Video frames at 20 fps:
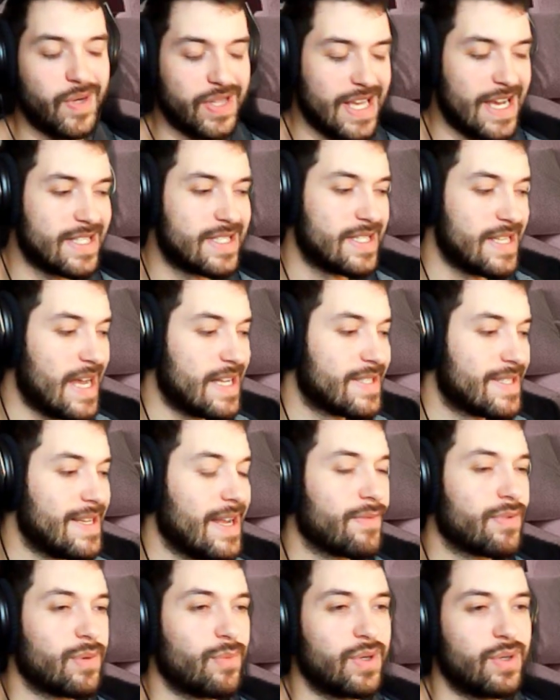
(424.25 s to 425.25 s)
But that's
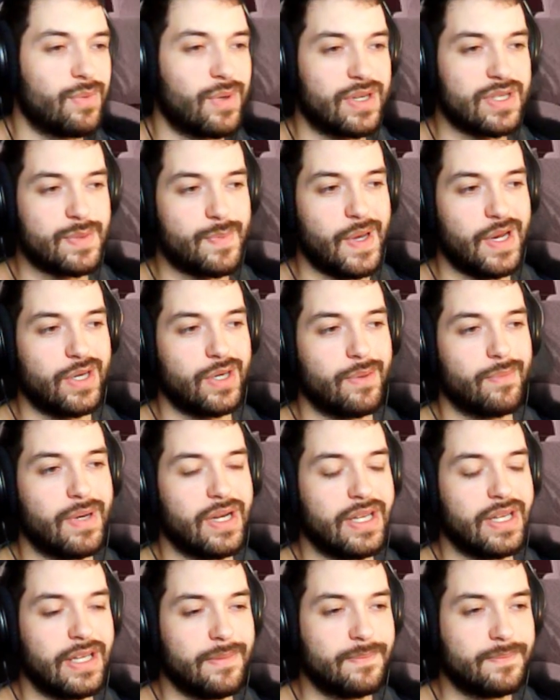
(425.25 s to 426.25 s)
definitely when you want to spend your
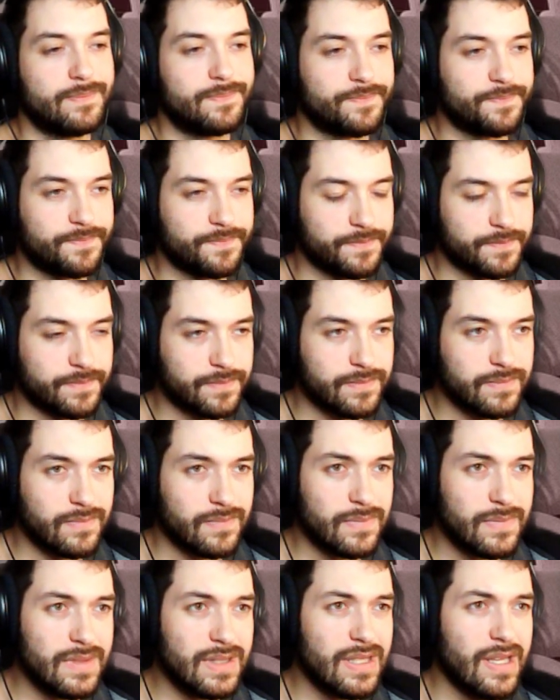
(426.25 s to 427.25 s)
money
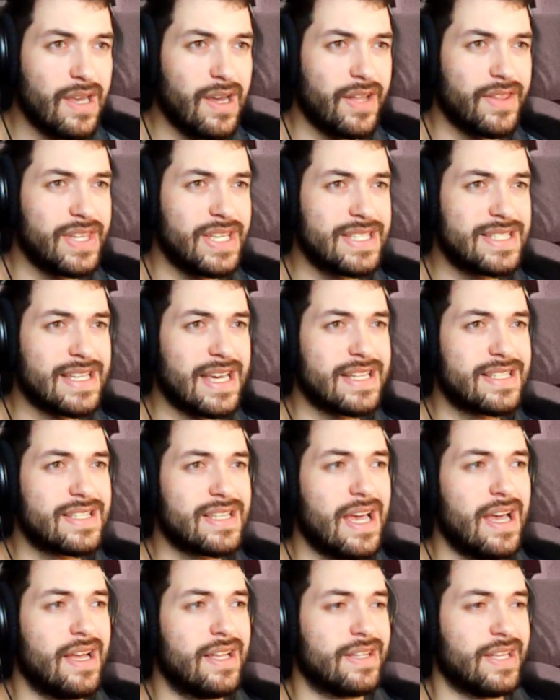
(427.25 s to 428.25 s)
on these sets.
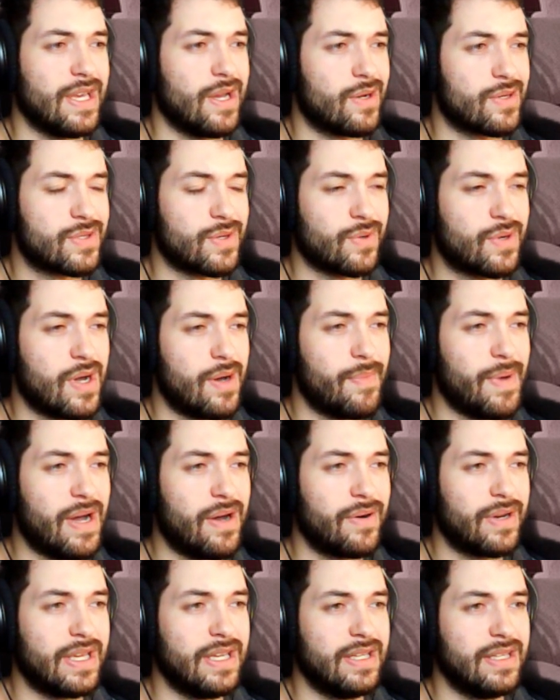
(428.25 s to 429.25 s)
They also come
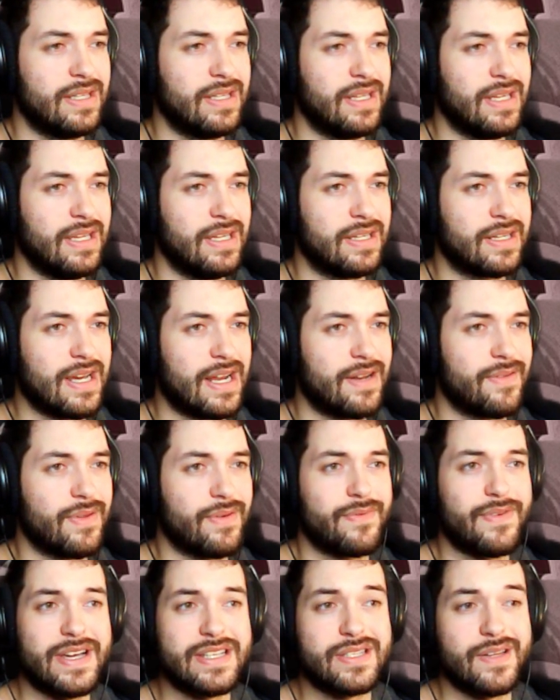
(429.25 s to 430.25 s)
out in kind of
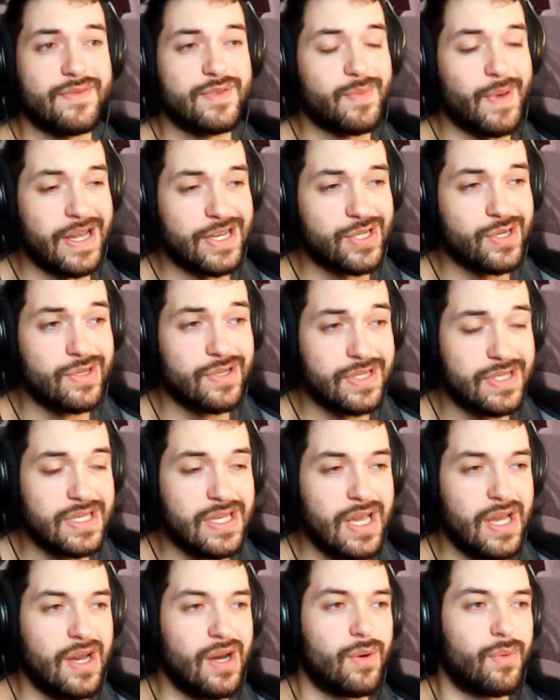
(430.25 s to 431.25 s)
the festive specials
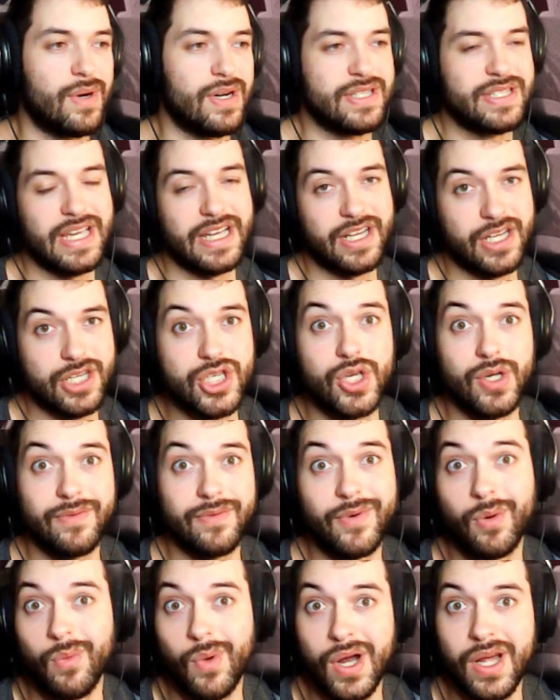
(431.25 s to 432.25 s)
where it's like a
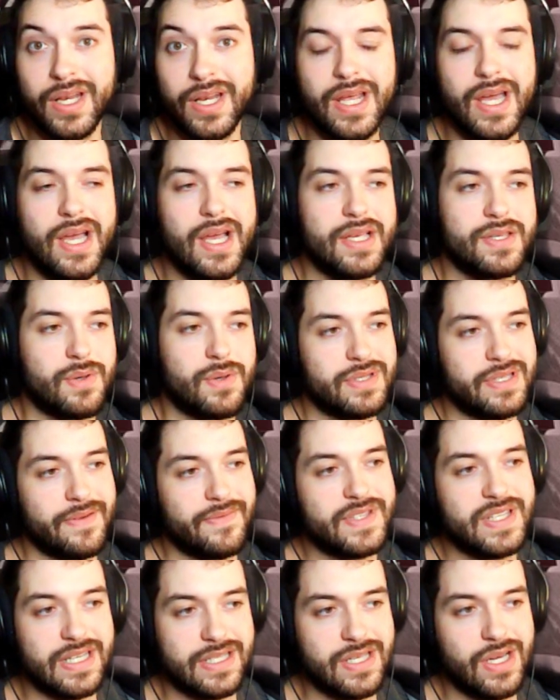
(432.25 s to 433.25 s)
2-for-1. So instead
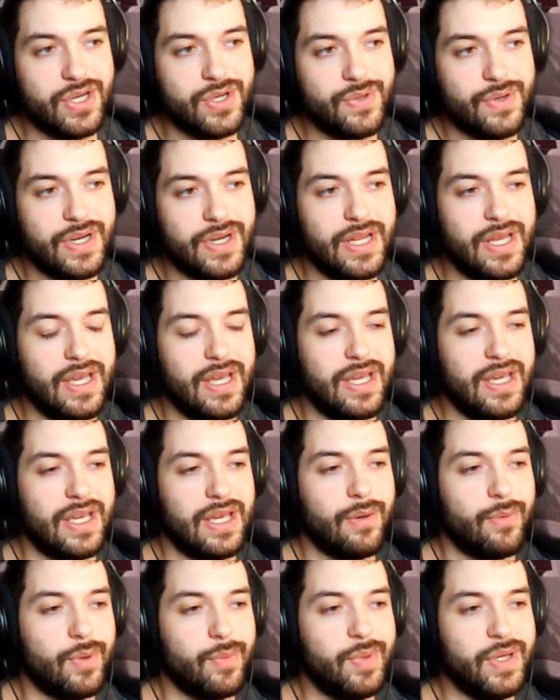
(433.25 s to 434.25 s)
of 600,
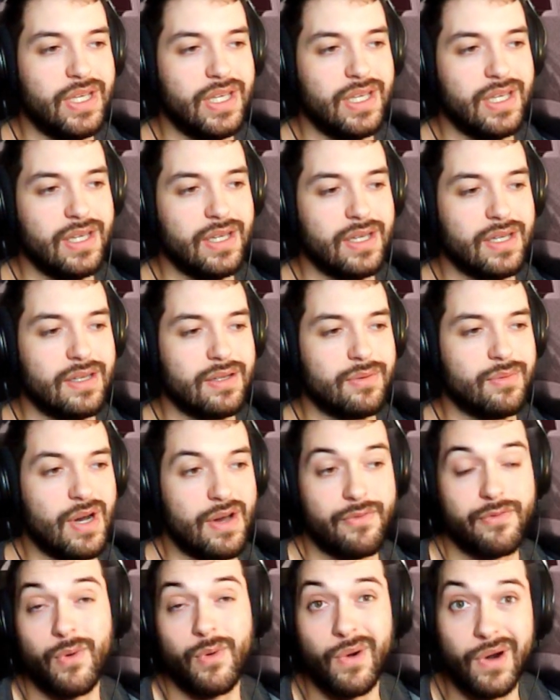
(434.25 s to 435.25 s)
it would be
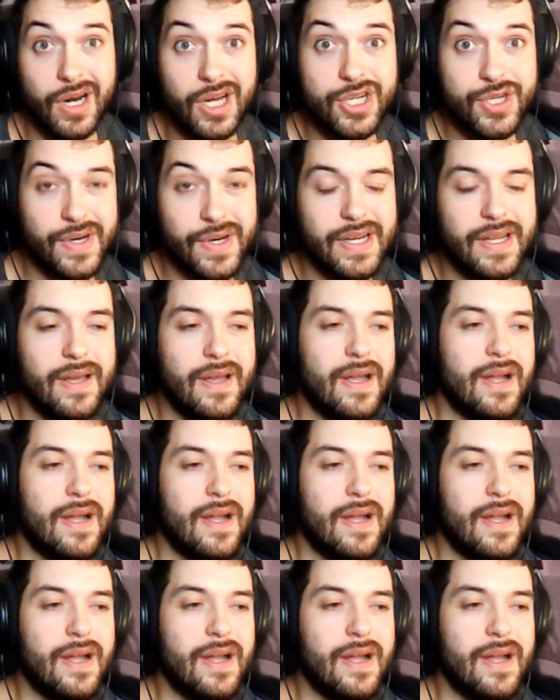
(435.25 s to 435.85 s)
400.